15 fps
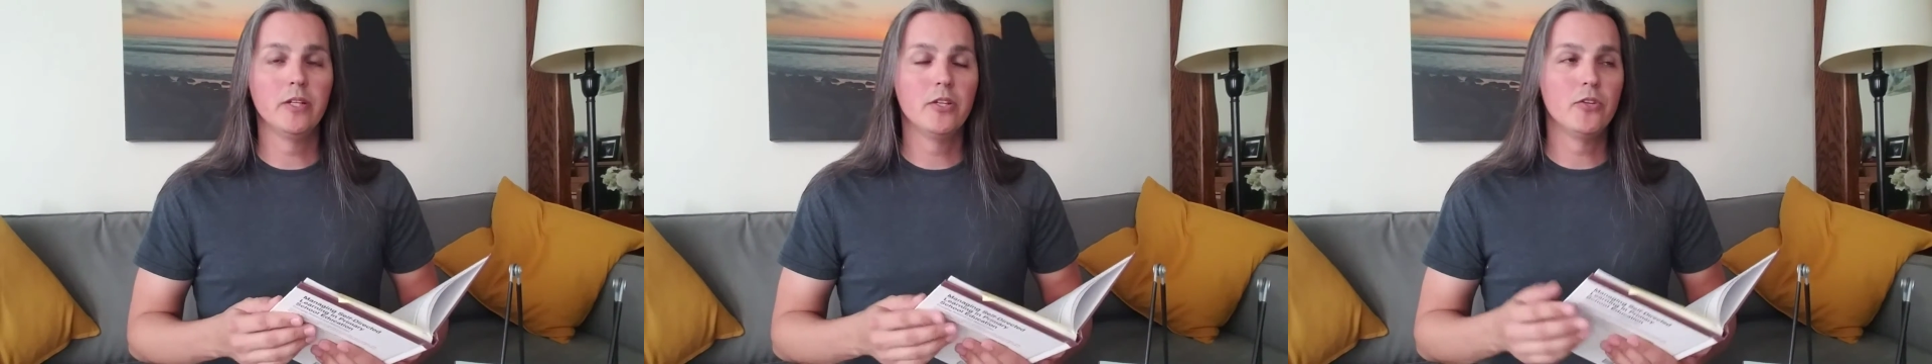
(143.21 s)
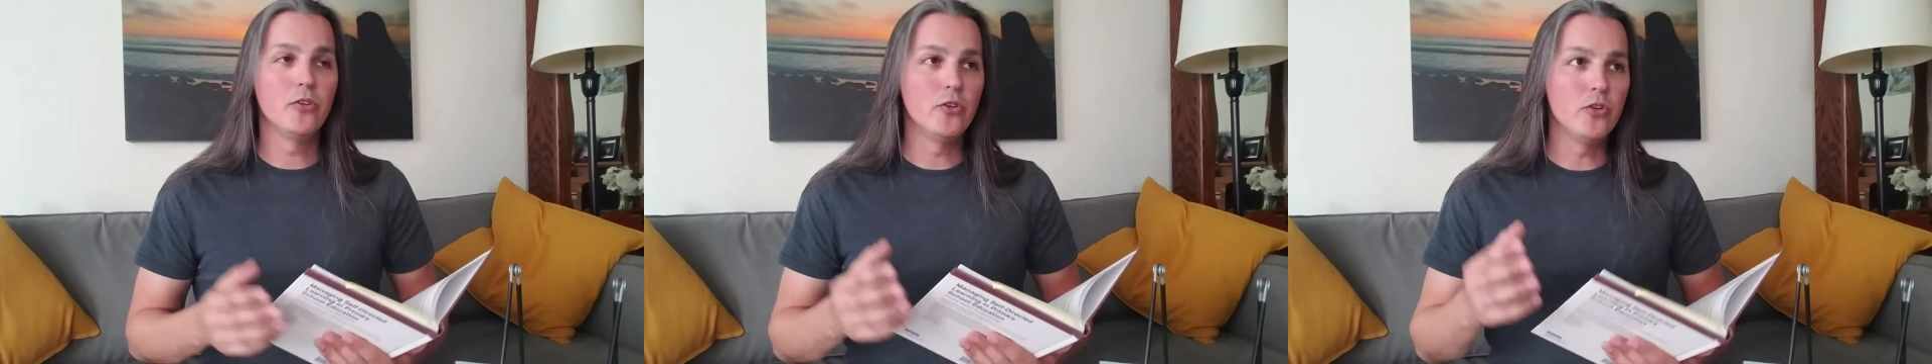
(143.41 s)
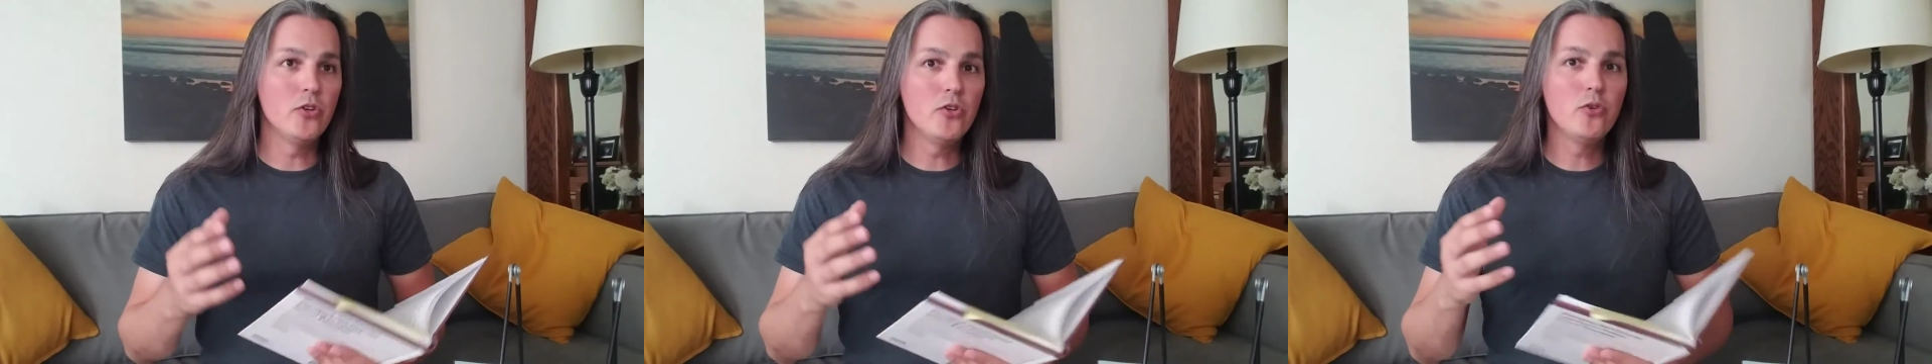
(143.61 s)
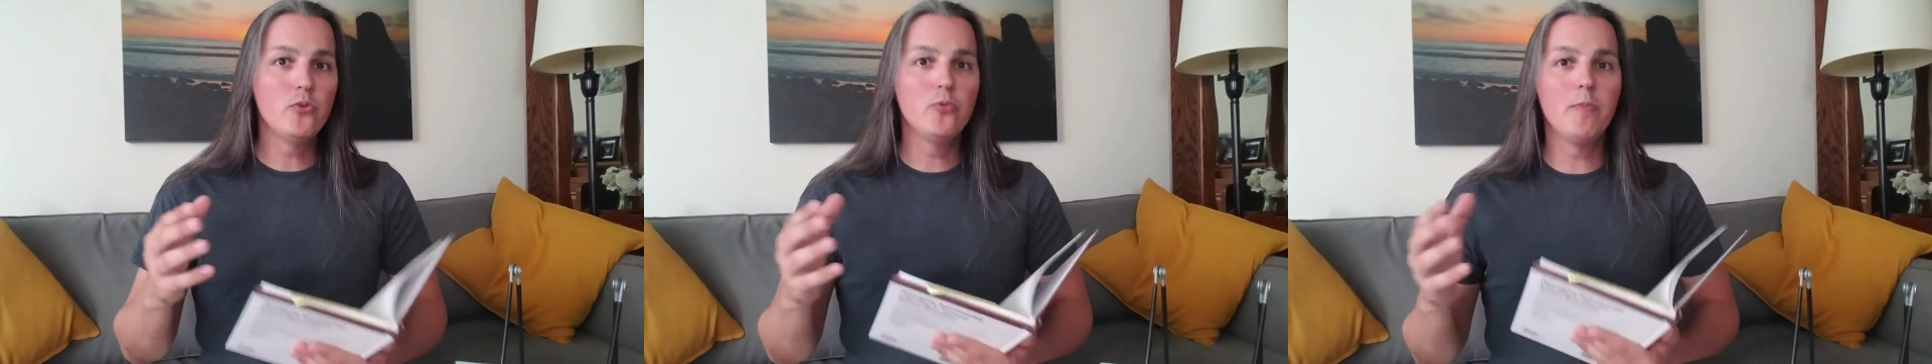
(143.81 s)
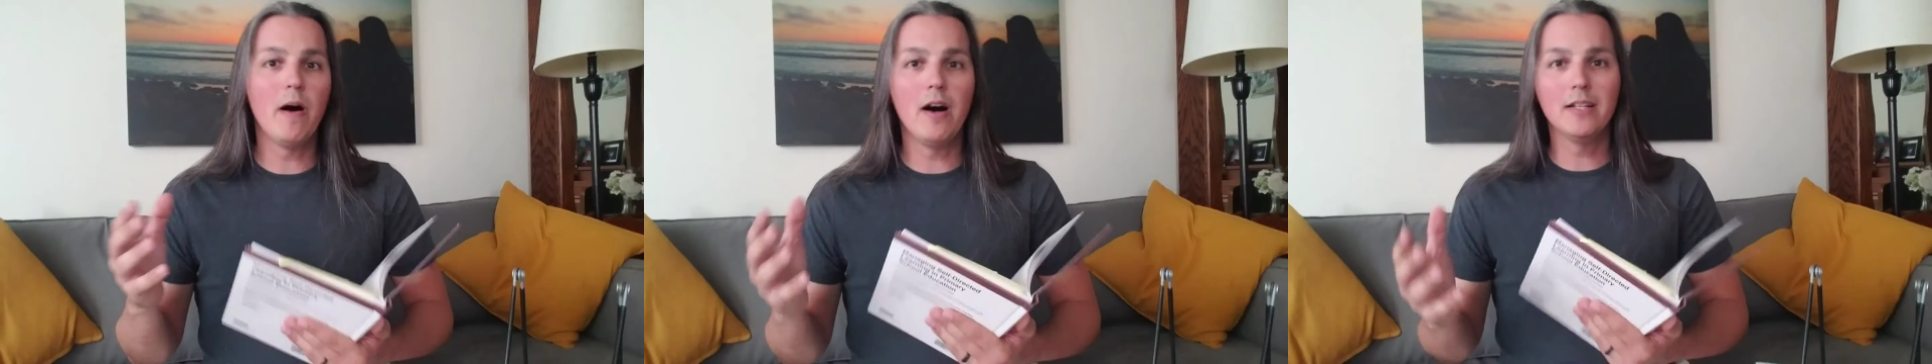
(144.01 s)
new
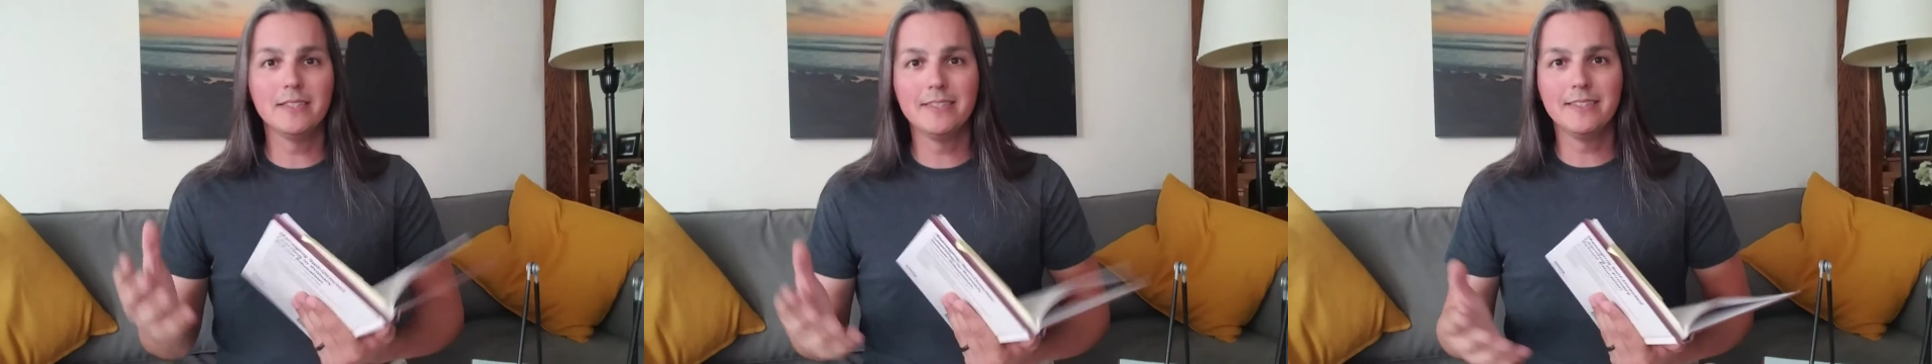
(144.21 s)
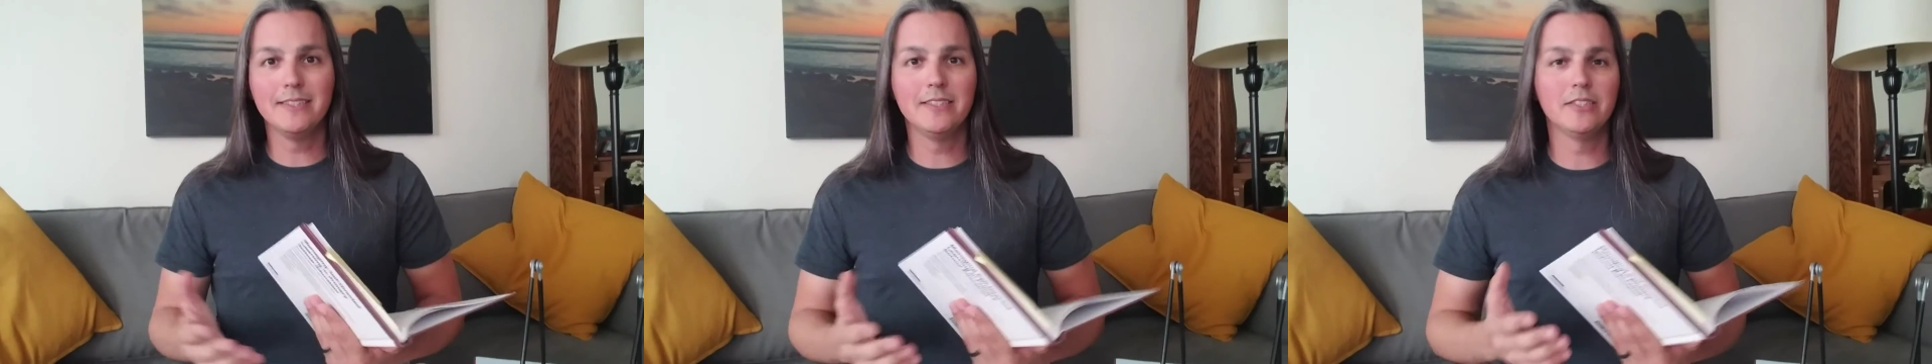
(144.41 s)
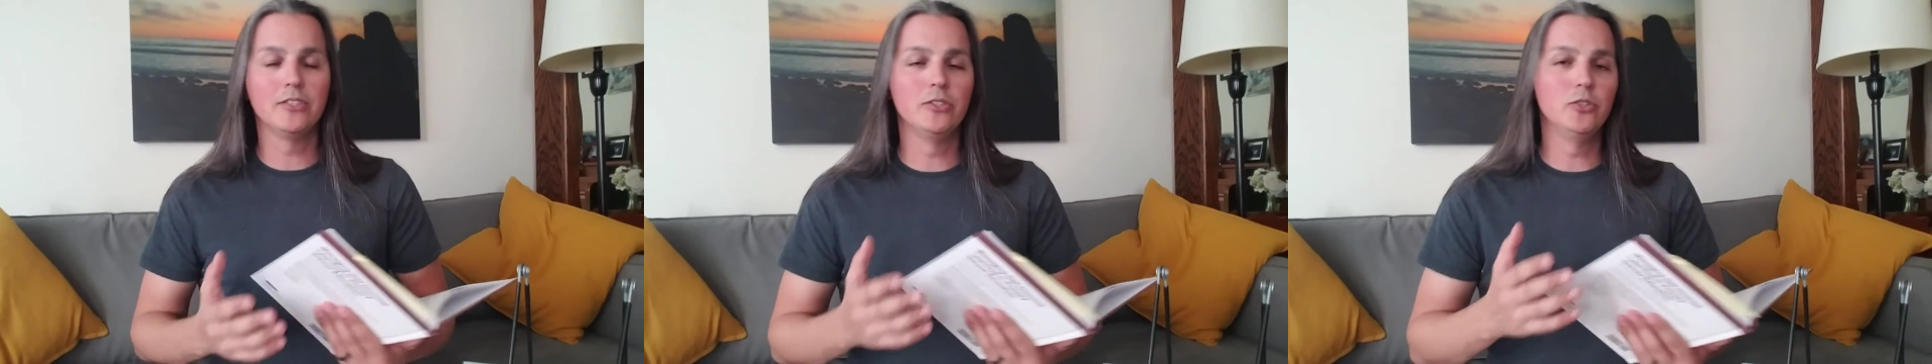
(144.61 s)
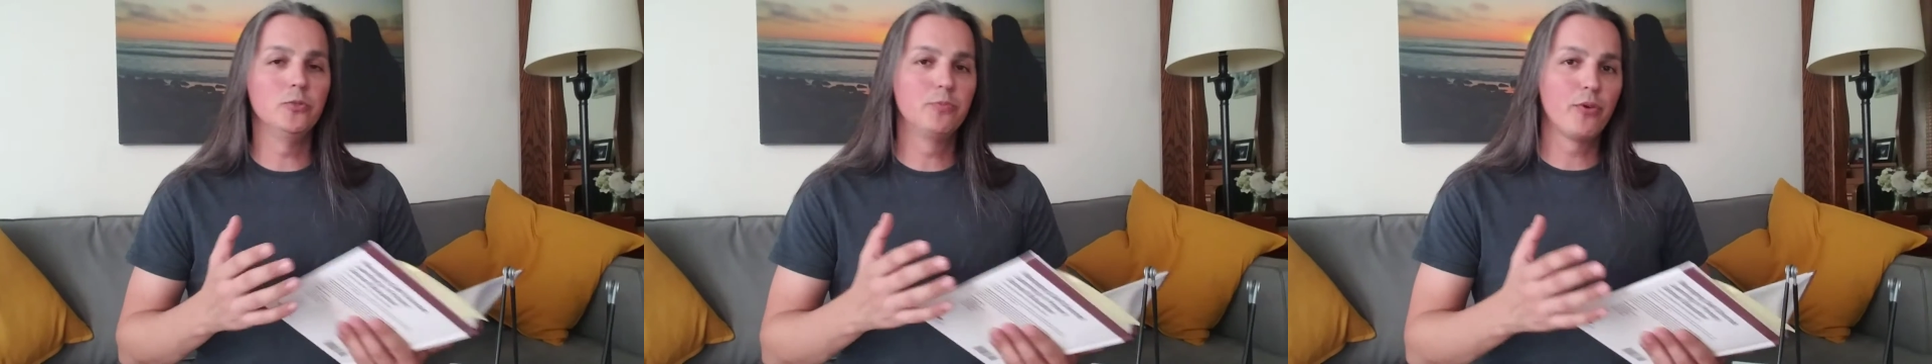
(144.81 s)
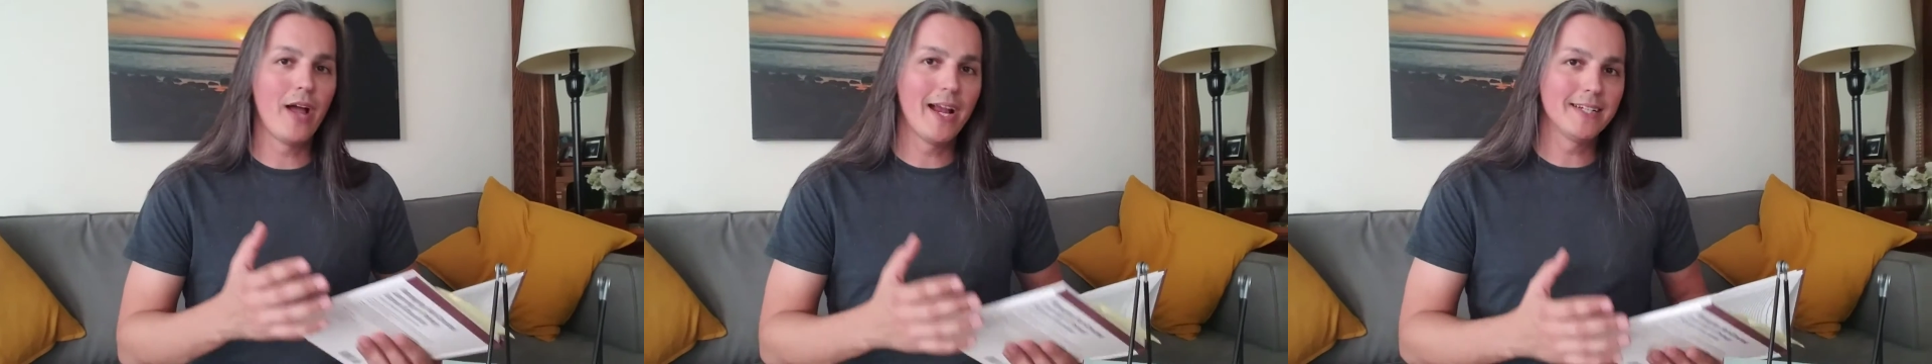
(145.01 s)
policies and new
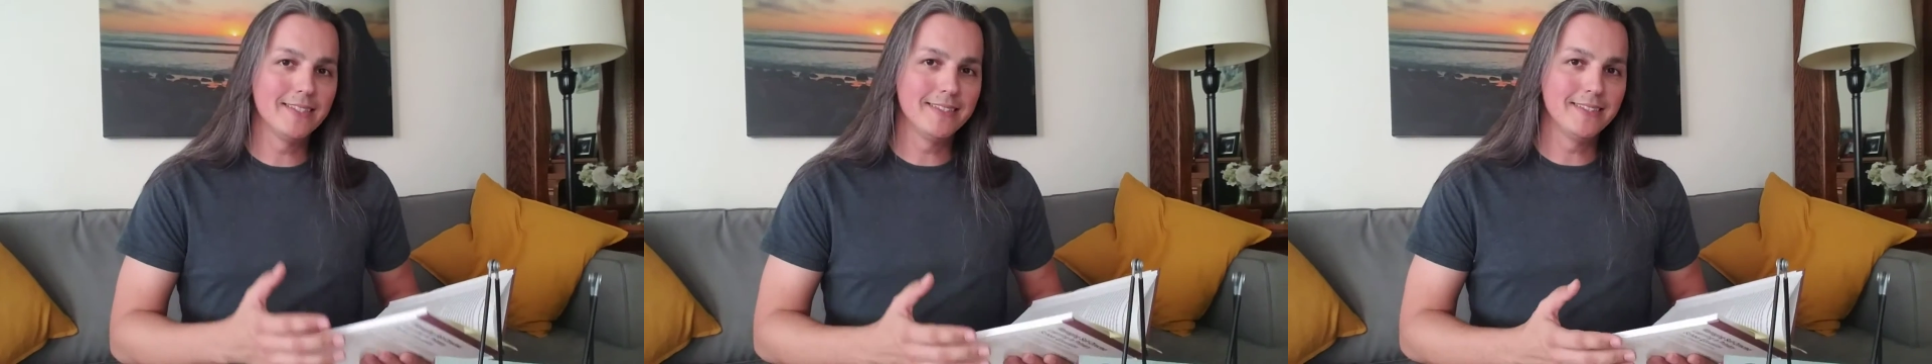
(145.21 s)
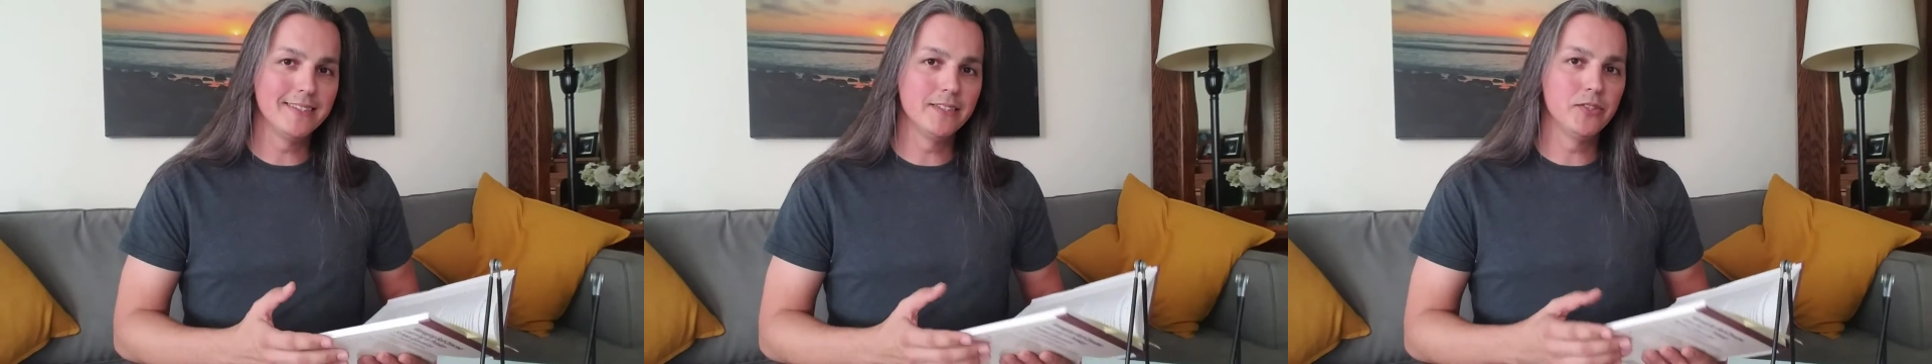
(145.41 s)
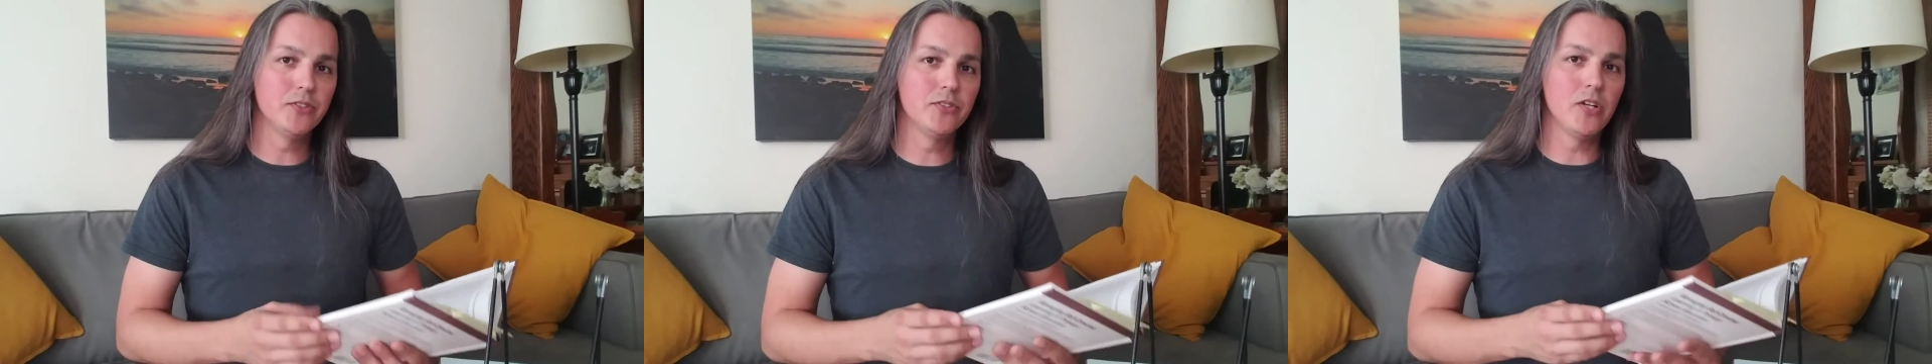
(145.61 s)
practices